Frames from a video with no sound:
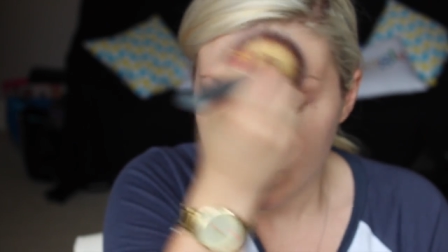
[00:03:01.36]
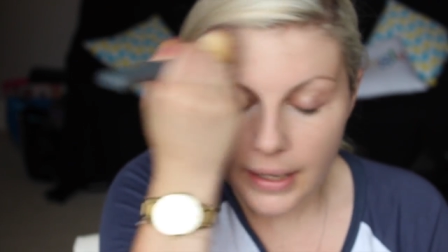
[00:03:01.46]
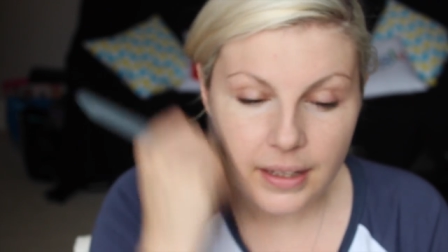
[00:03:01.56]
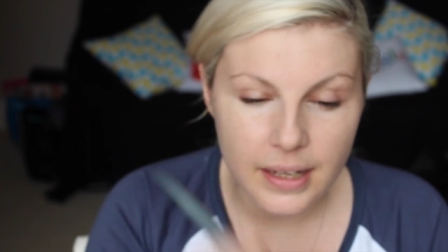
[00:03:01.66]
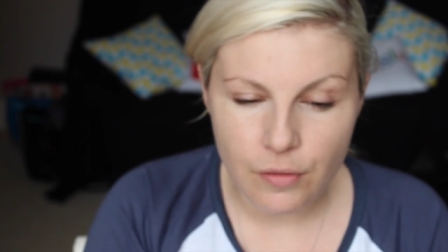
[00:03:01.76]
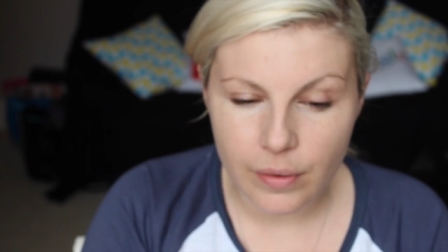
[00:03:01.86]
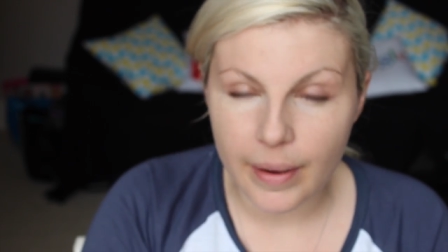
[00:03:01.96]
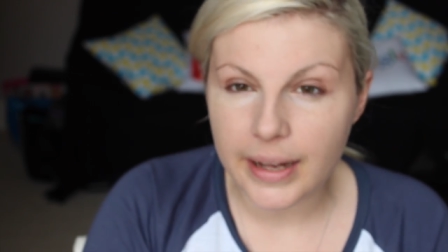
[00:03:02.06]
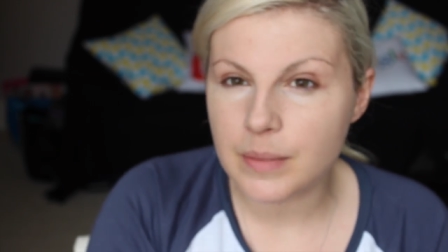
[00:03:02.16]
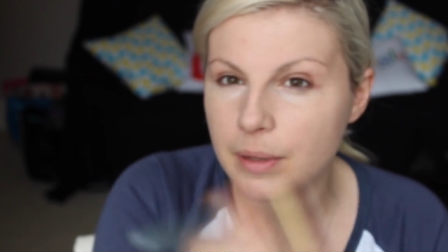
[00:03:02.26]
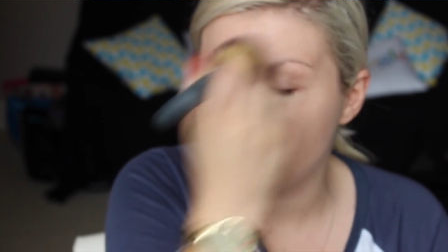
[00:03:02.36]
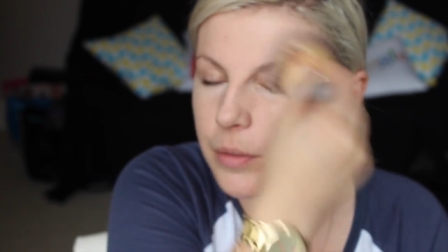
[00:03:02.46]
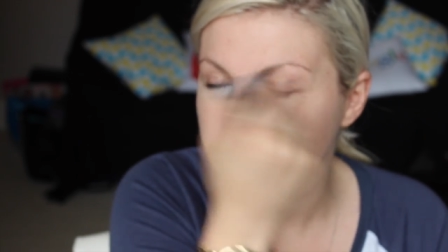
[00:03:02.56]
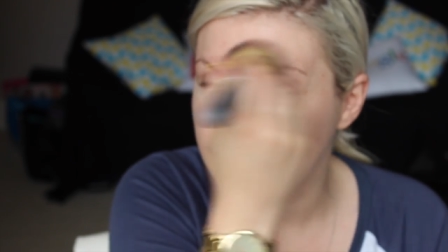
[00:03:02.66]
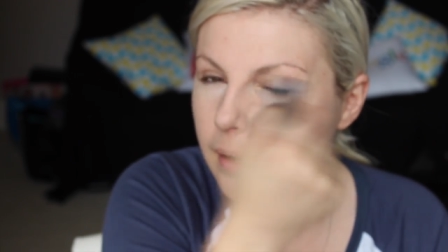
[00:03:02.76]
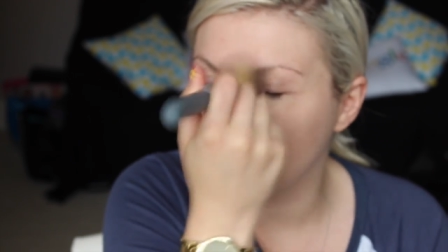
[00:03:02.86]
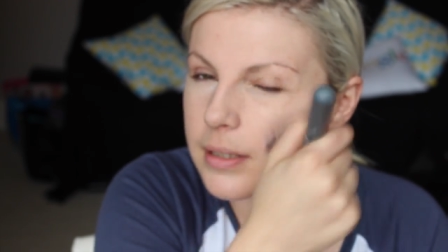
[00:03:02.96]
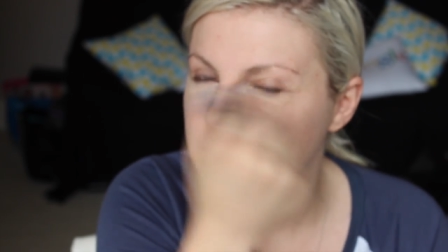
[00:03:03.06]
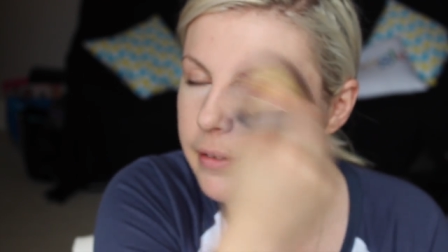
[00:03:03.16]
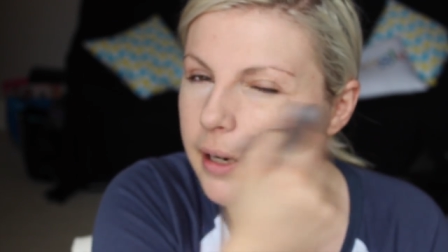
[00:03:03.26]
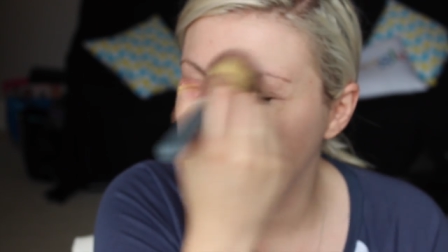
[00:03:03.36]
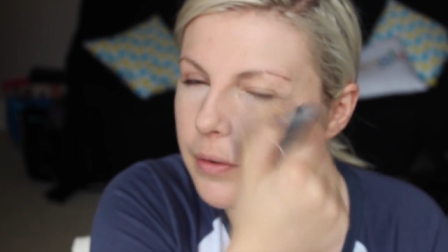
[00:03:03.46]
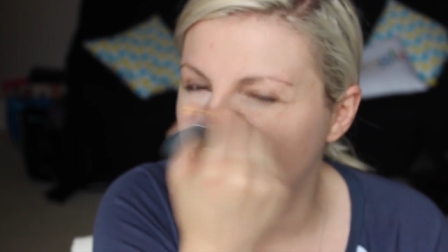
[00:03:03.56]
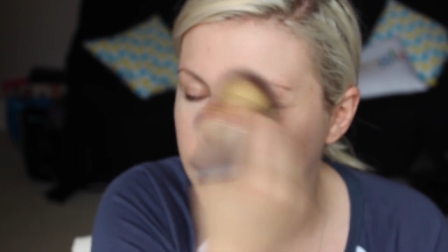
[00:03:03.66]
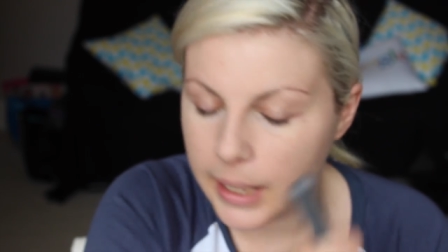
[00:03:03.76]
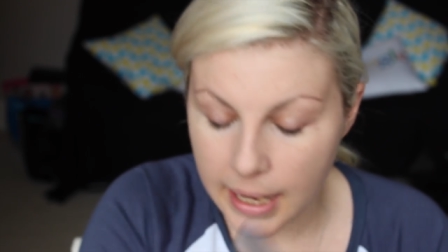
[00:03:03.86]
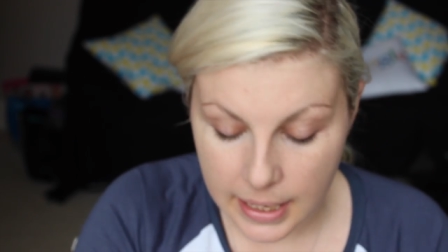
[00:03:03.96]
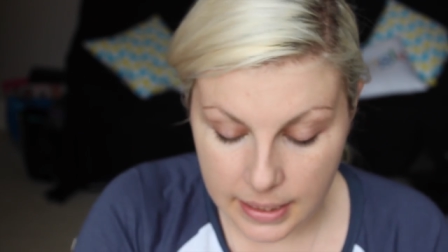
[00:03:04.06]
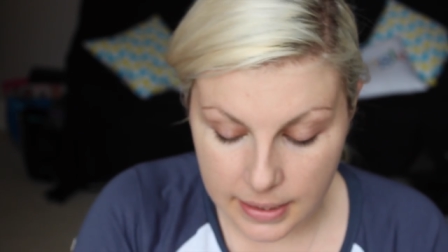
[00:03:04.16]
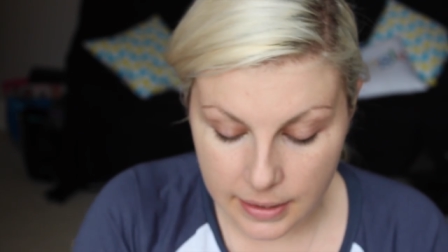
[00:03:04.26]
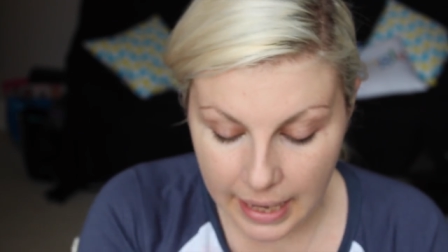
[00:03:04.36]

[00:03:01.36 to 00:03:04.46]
It, it, reminds me of something, that concealer, and I don't know what it is.